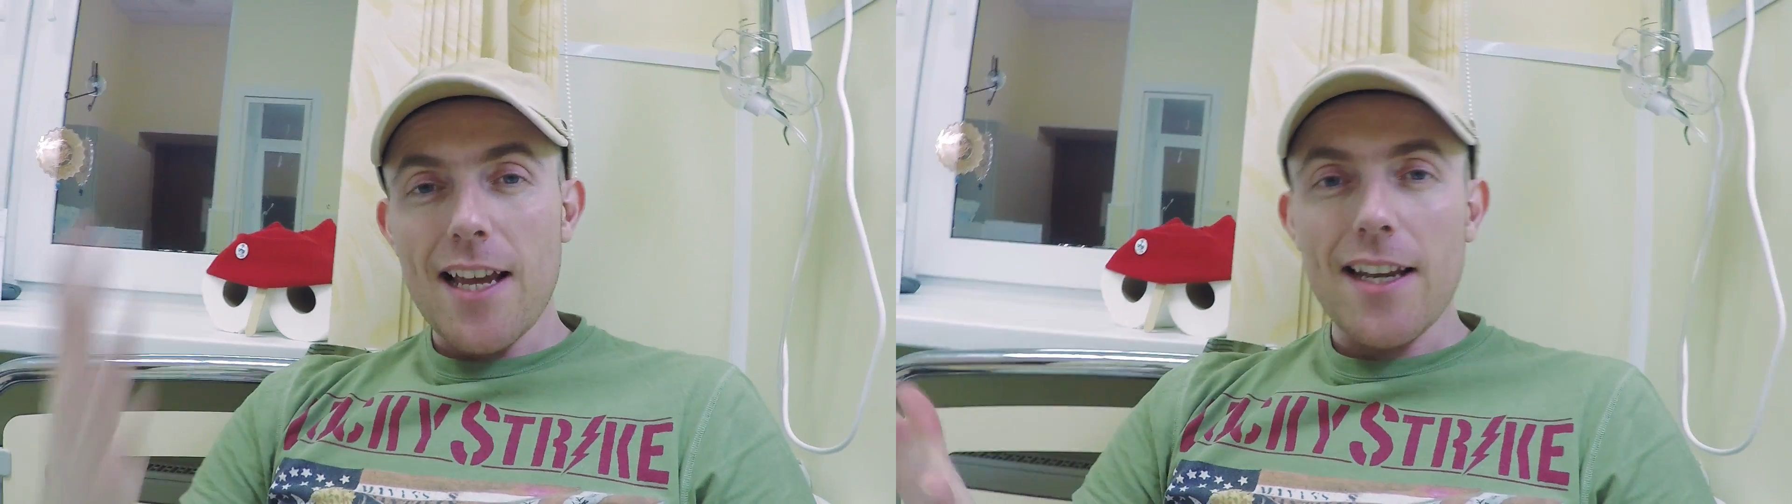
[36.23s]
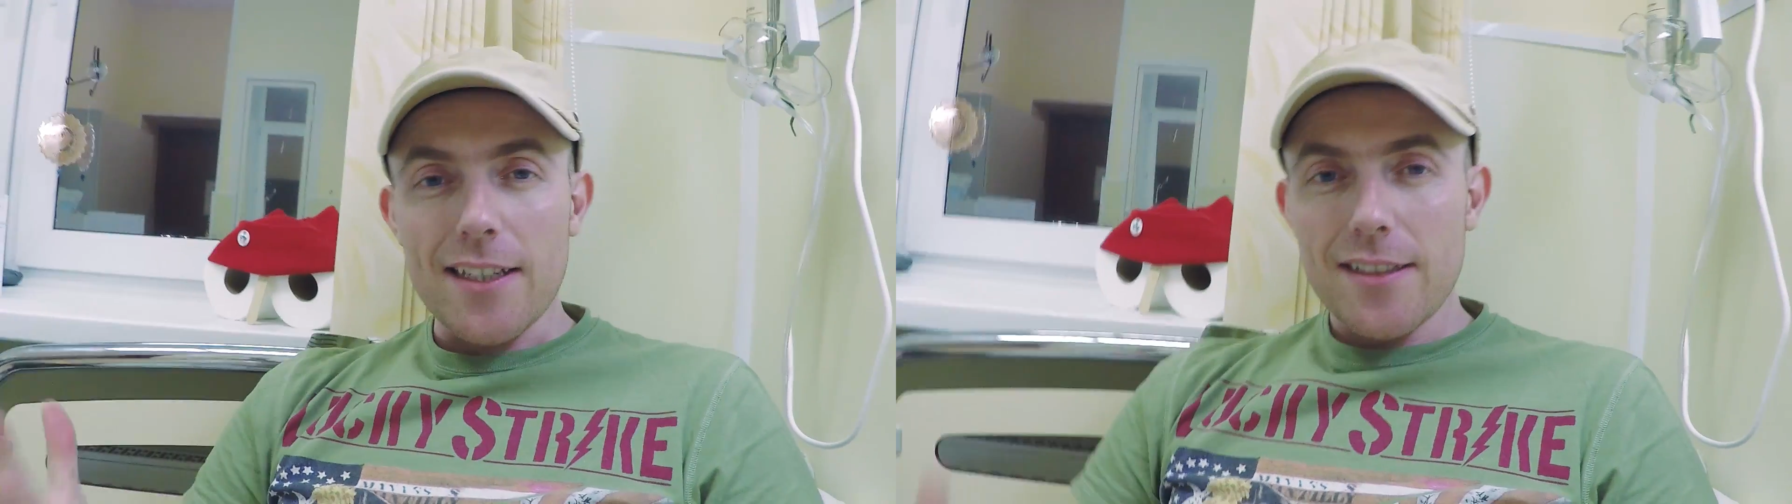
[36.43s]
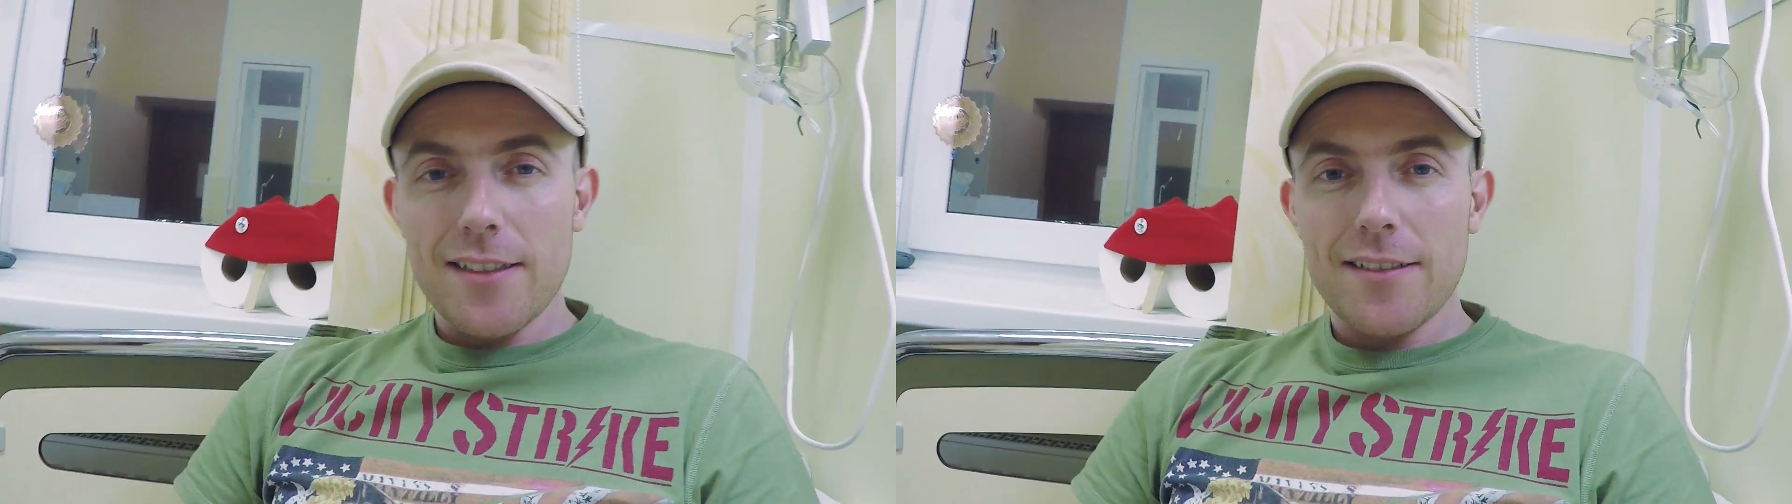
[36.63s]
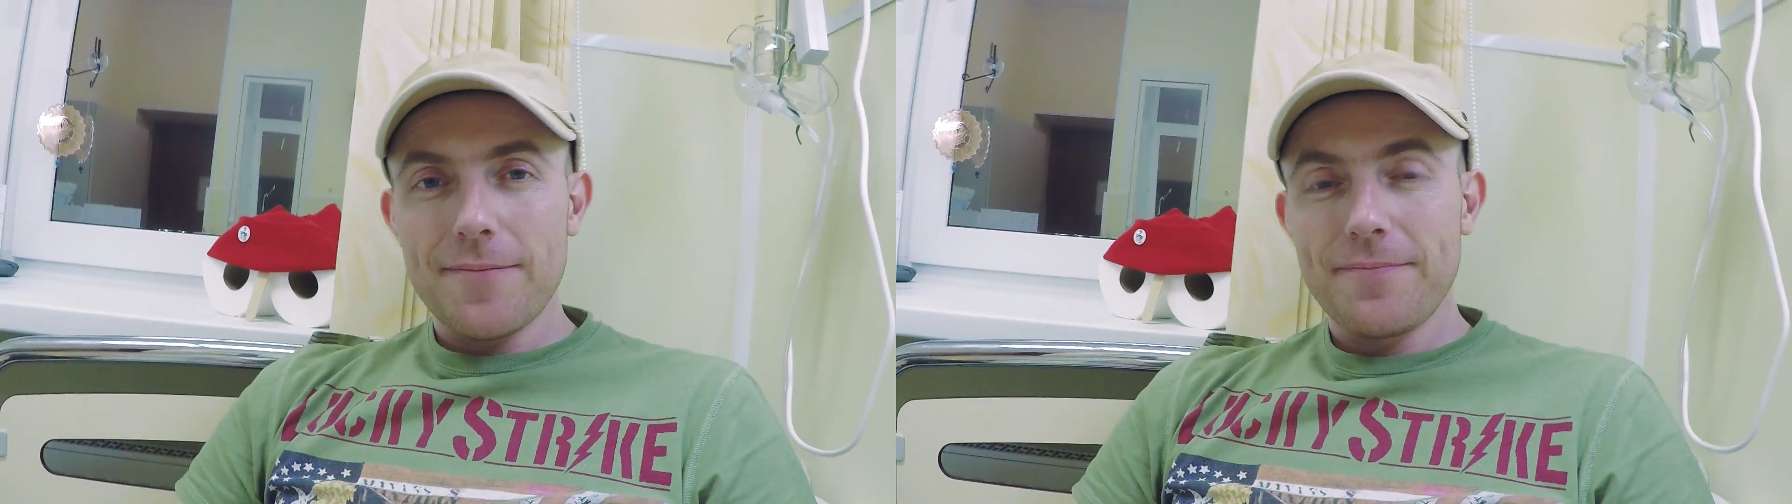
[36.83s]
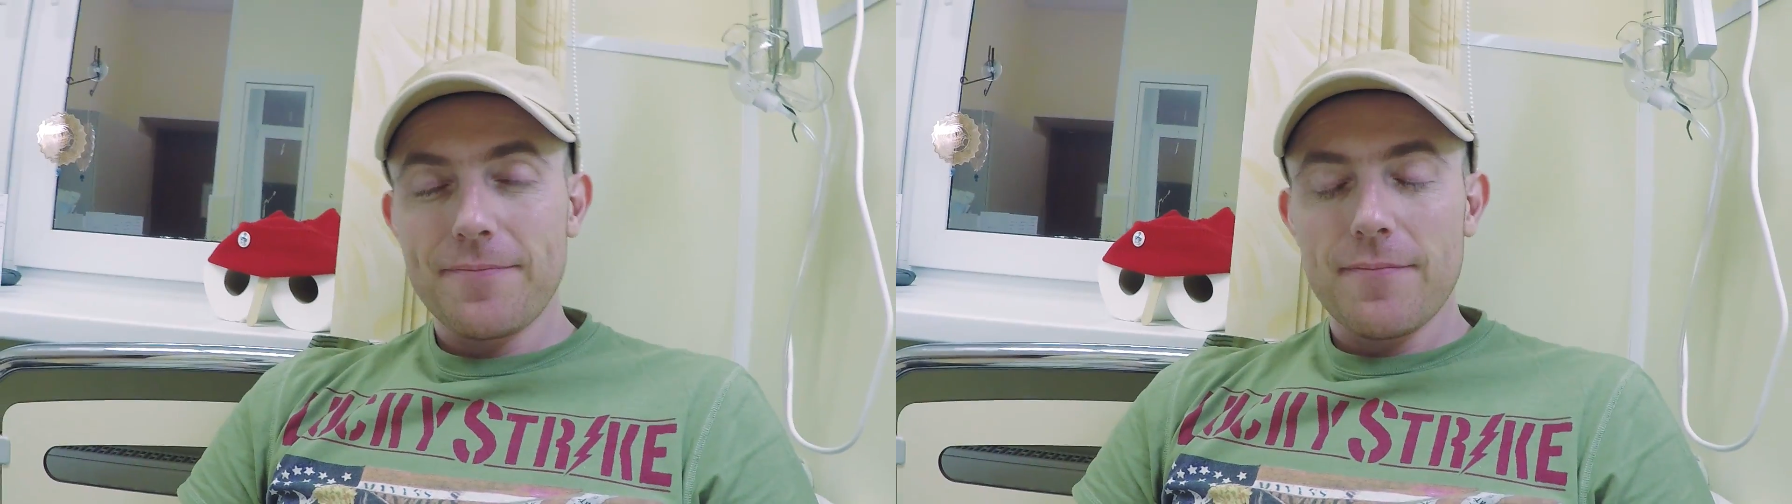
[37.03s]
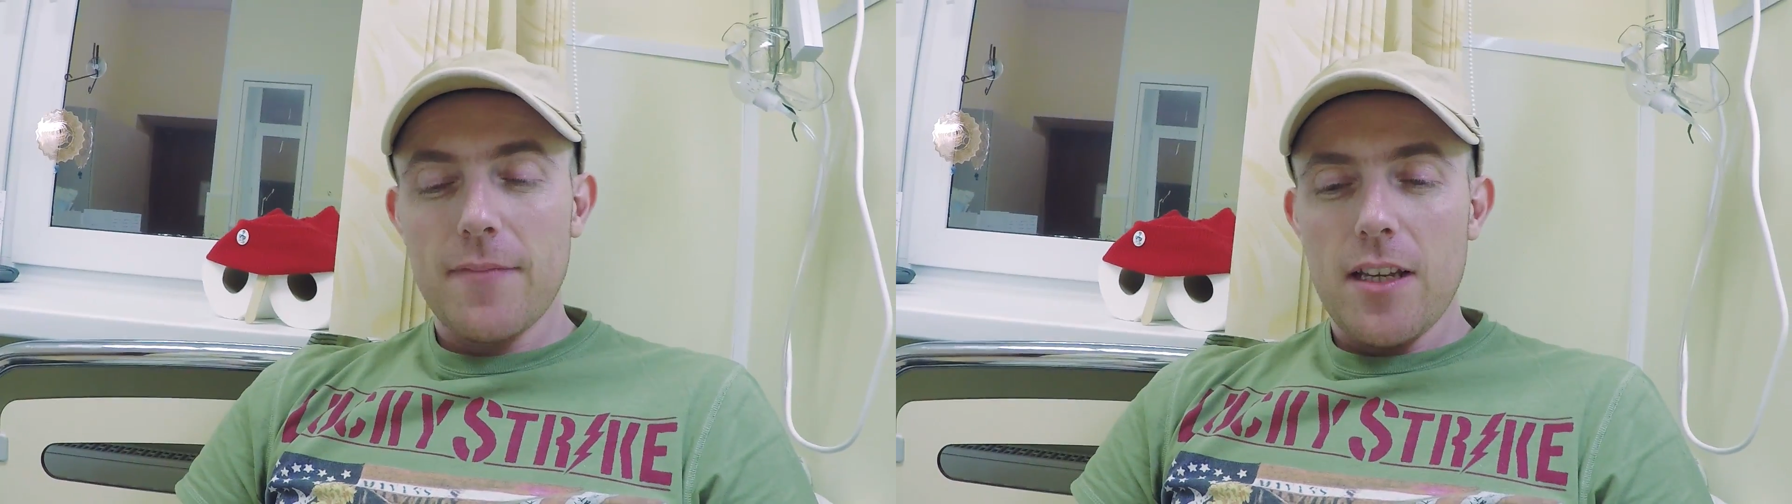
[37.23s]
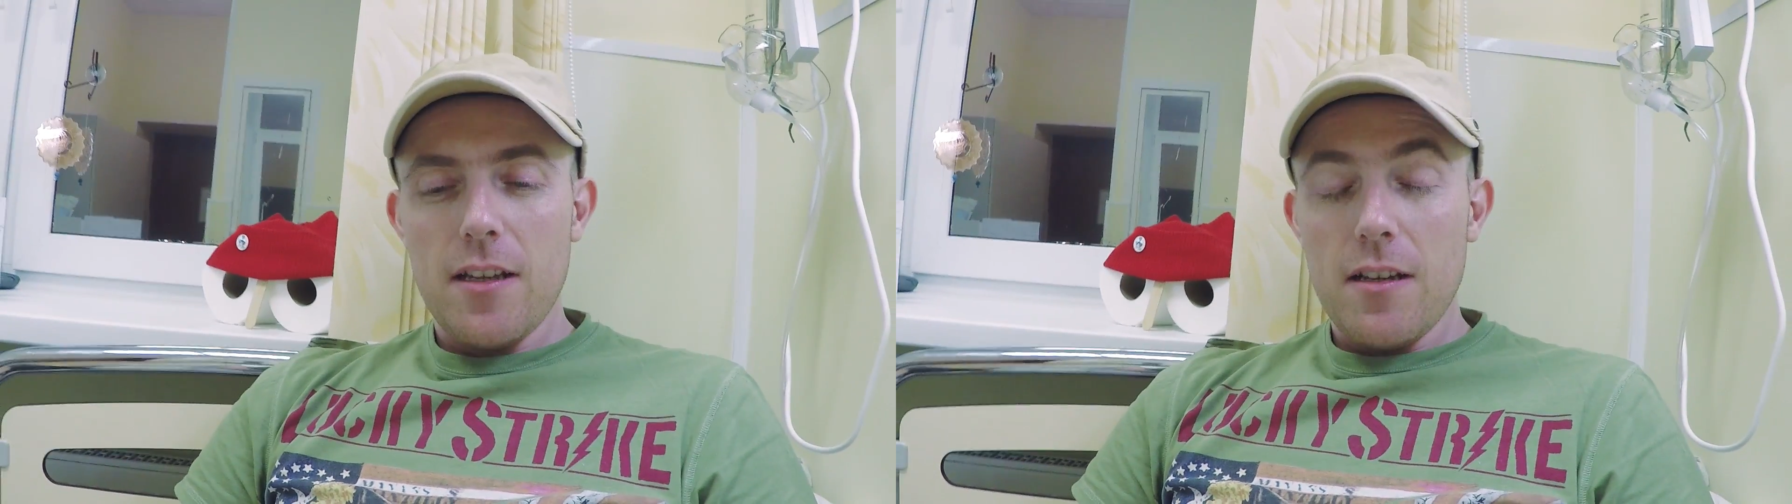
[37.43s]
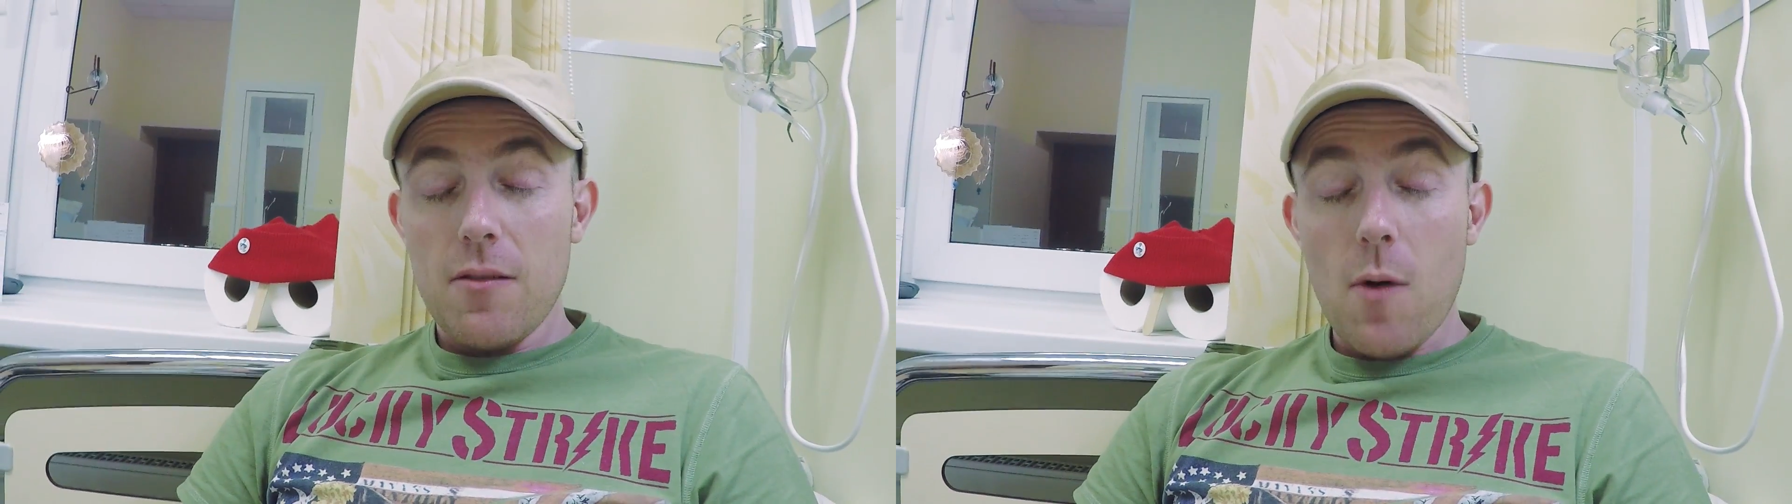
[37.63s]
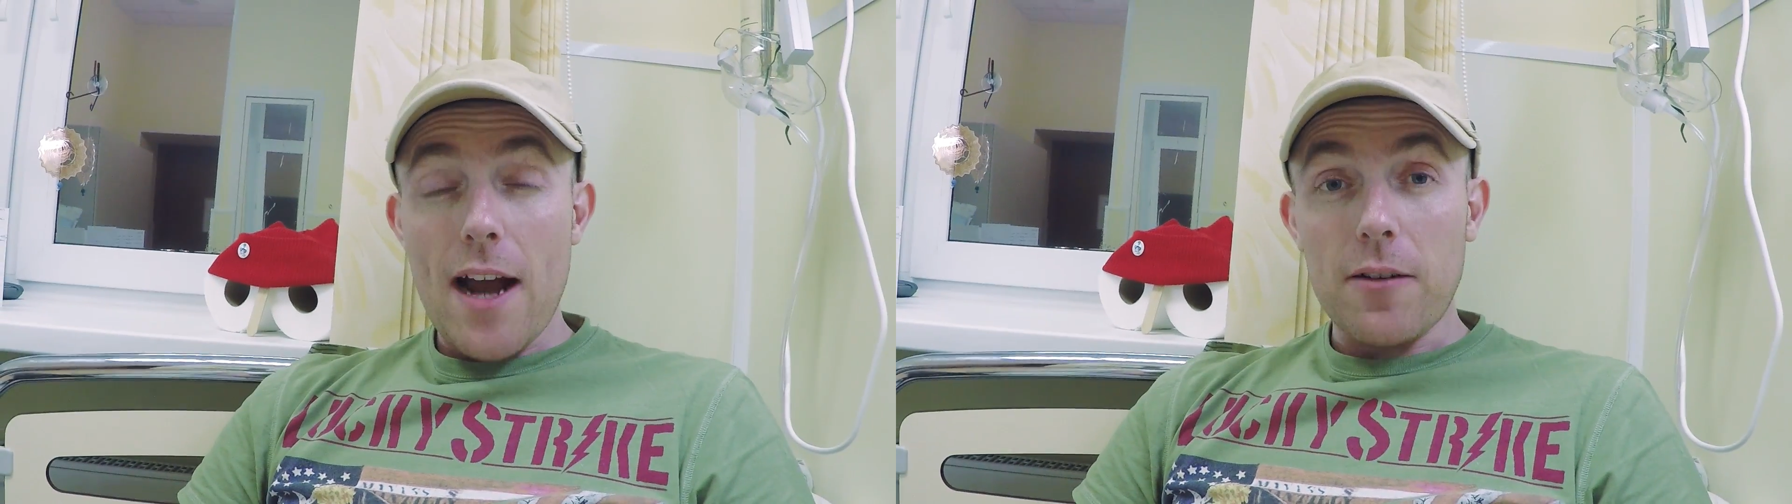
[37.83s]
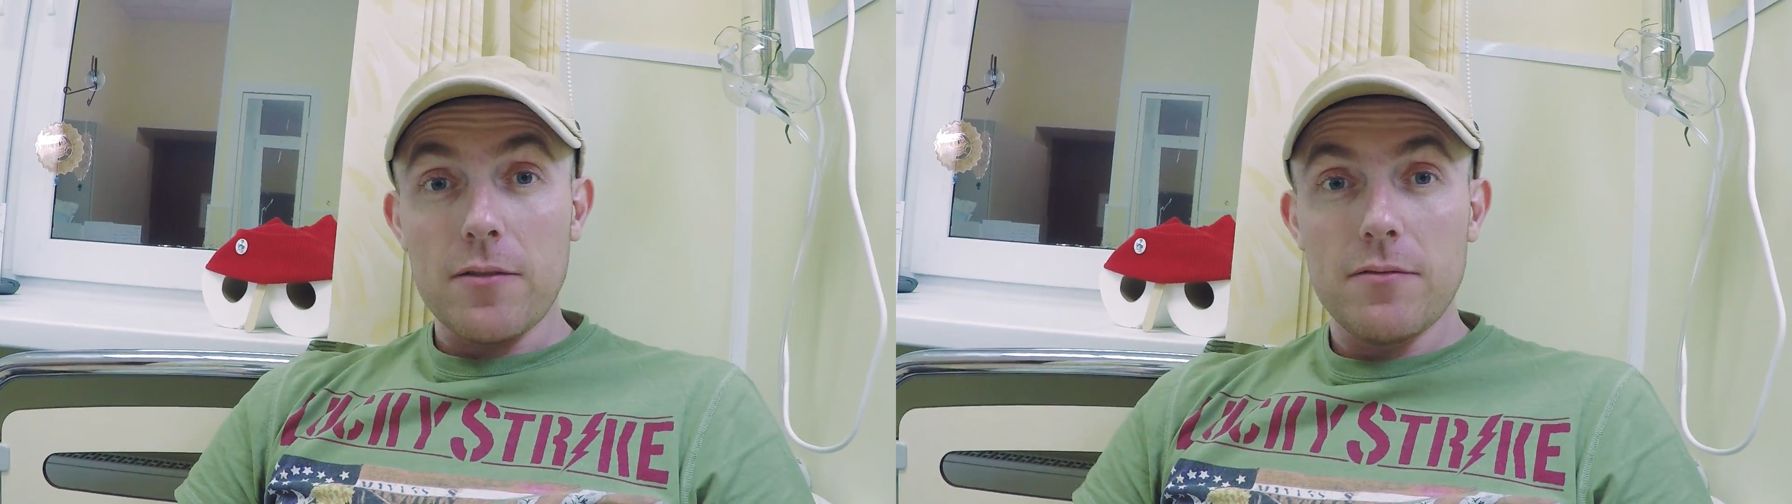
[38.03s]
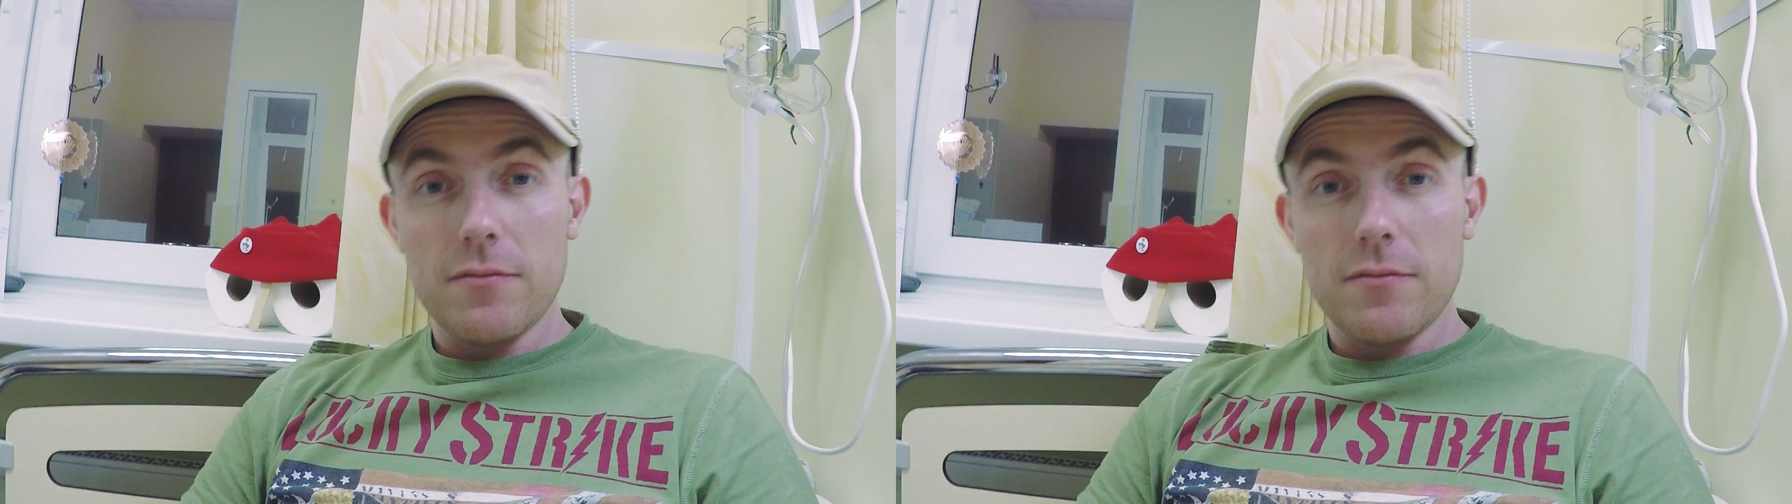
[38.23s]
Alex. Wow,